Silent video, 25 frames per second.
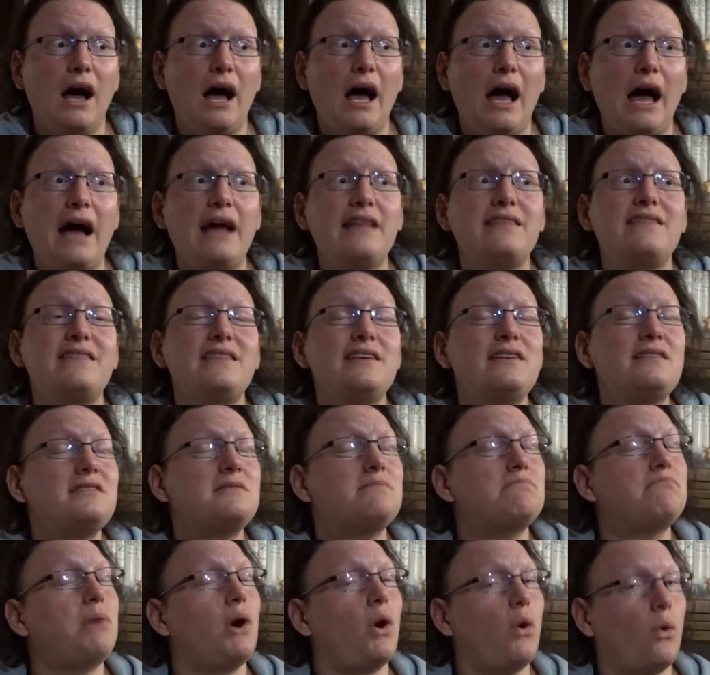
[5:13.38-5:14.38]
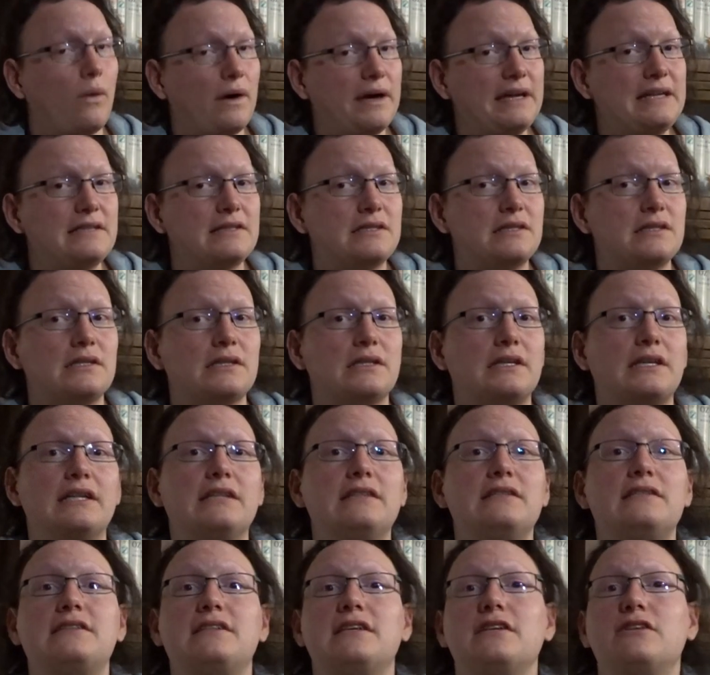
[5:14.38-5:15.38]
At this point,
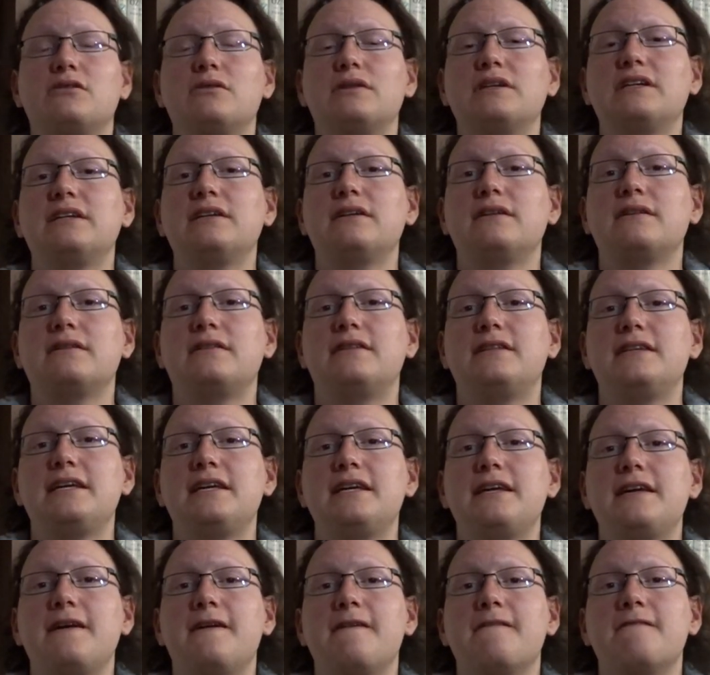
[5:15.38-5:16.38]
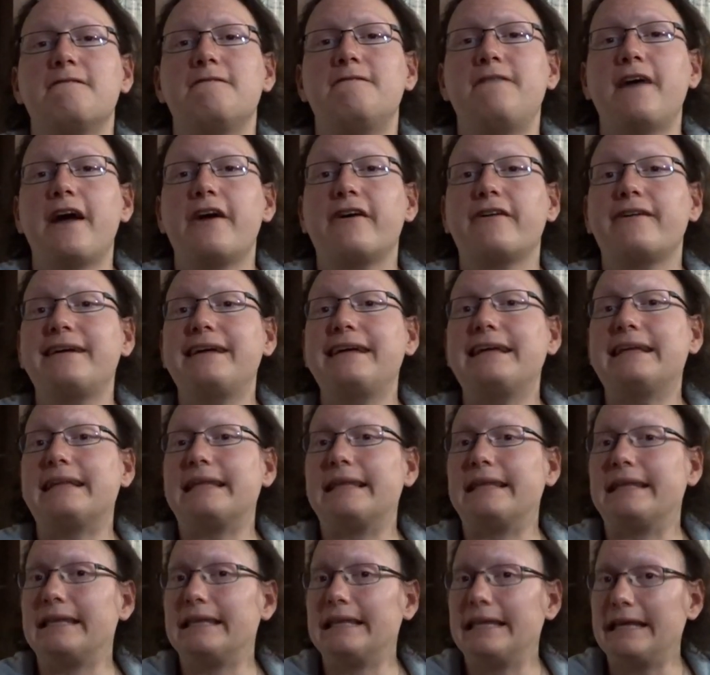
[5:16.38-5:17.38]
considering the very
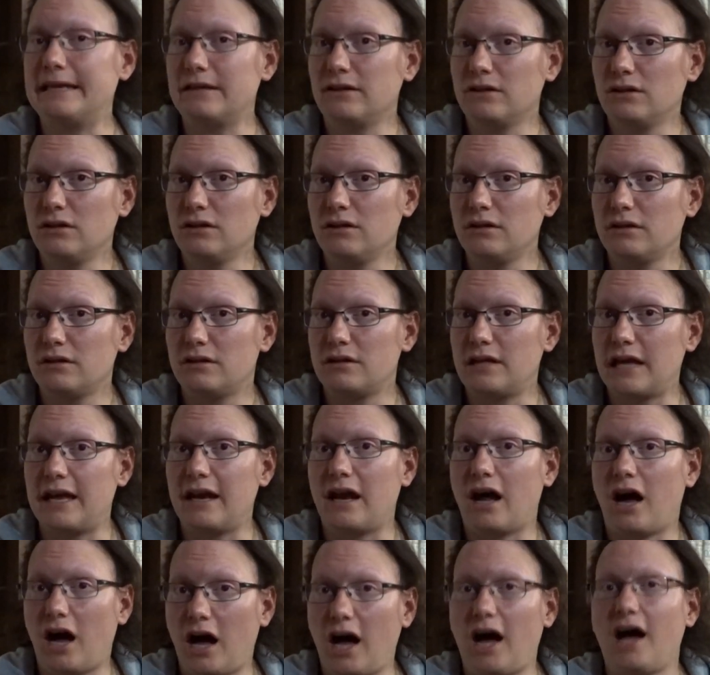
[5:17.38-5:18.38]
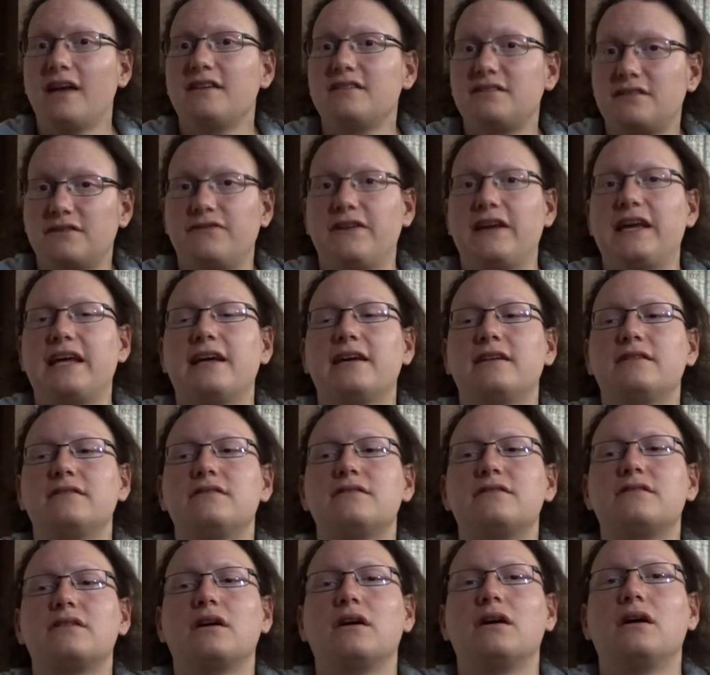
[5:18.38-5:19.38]
little that Oz
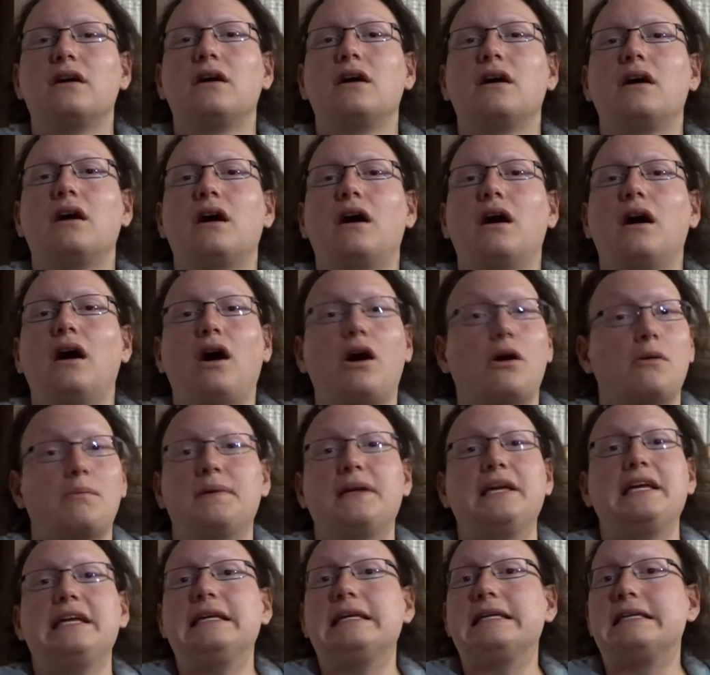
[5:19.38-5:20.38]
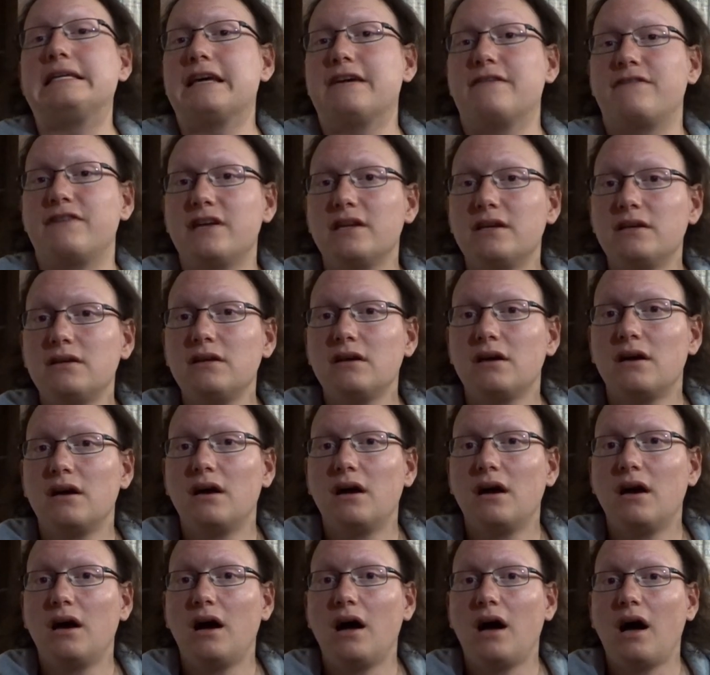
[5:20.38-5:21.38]
fans are being given,
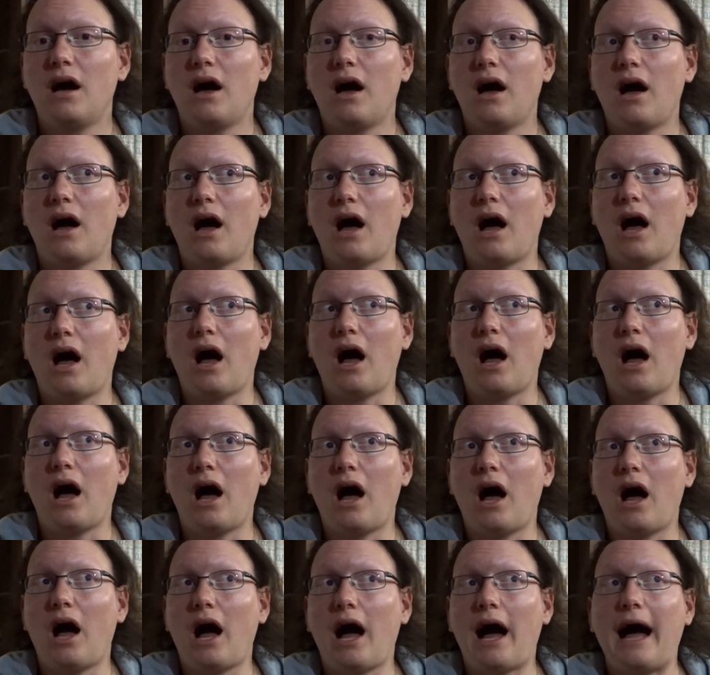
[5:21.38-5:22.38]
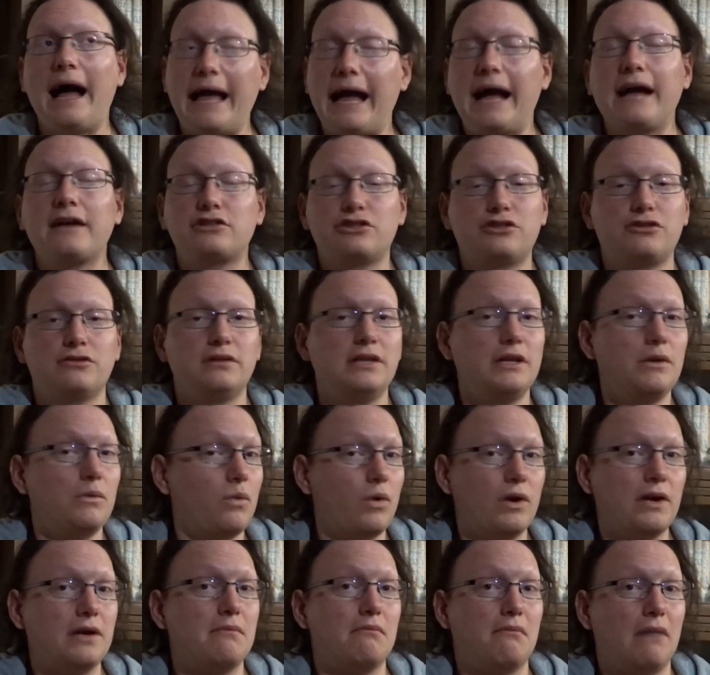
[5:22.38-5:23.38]
I actually
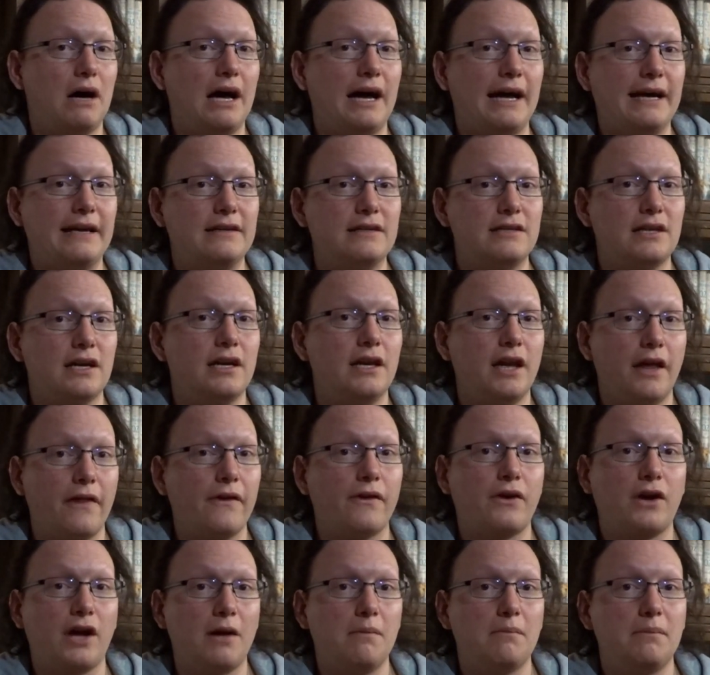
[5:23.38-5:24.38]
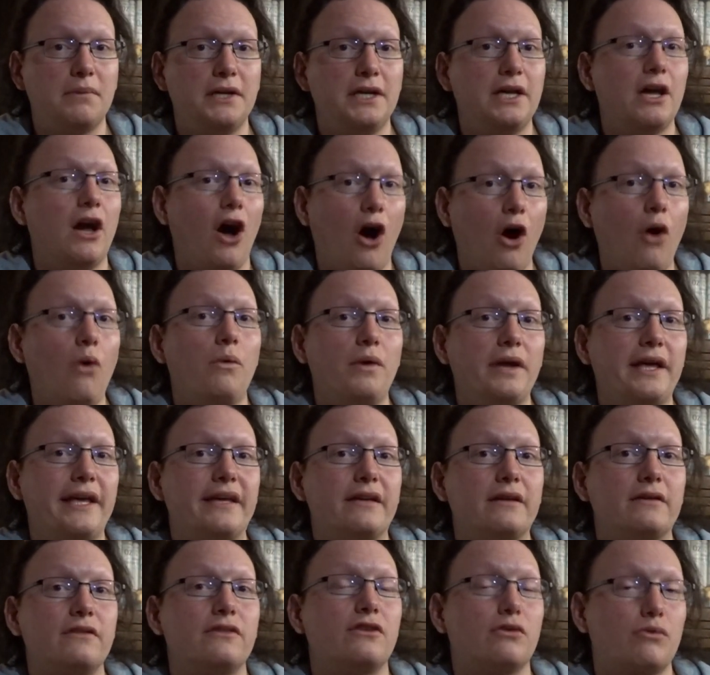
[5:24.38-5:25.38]
wouldn't mind another company
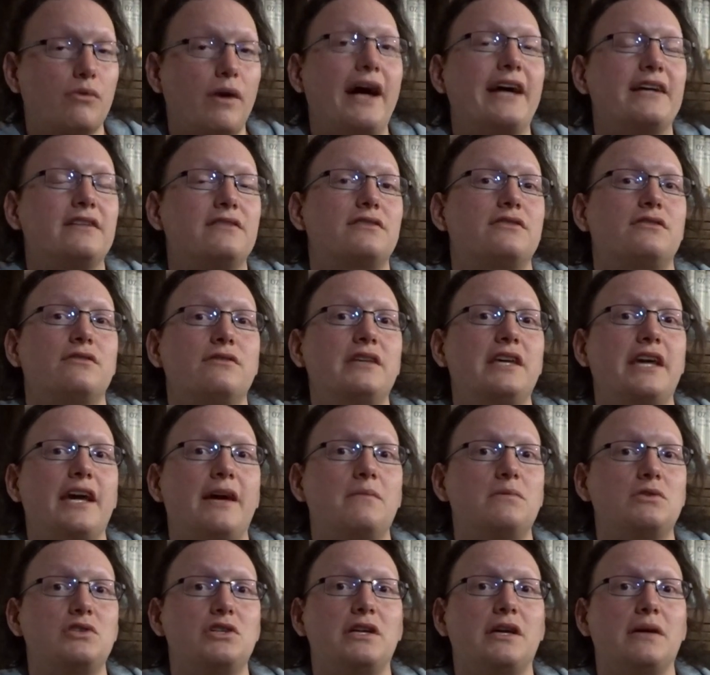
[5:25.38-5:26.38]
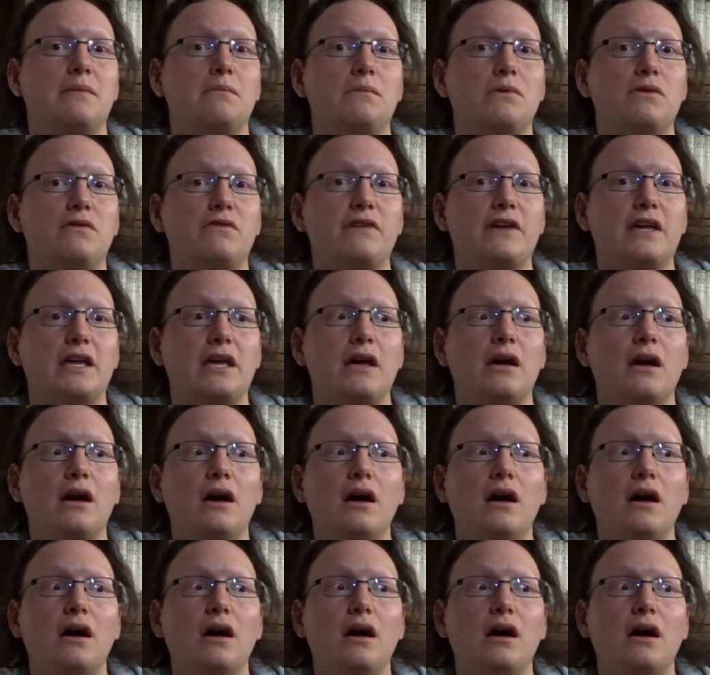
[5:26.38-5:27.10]
owning the rights to the MGM movie.